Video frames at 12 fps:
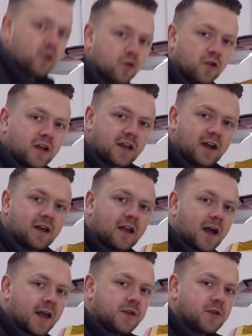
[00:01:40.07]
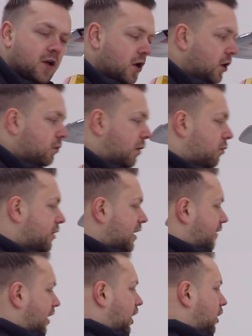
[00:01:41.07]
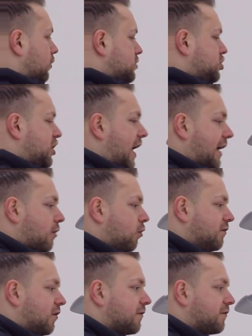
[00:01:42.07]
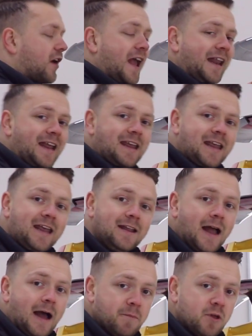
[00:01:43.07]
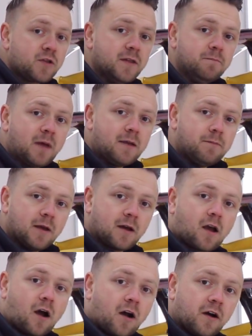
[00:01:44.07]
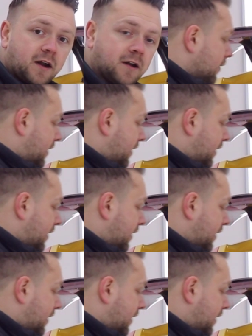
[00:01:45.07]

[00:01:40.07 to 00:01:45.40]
you're looking at, guys, we want to have a good check over for any heat damage that might be occurring.